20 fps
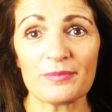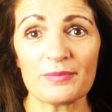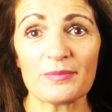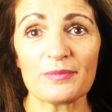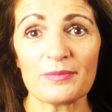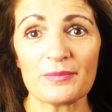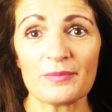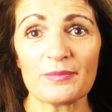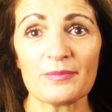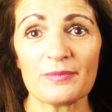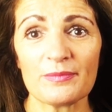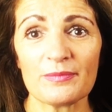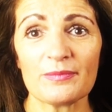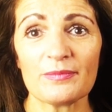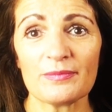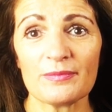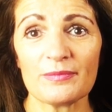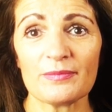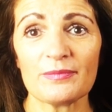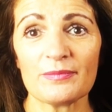
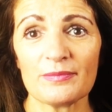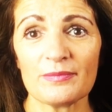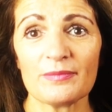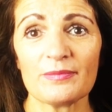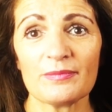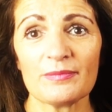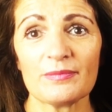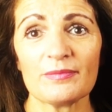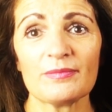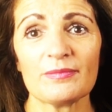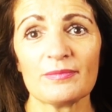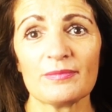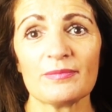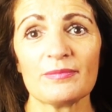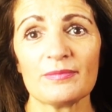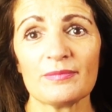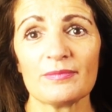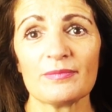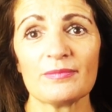No one is speaking in this clip.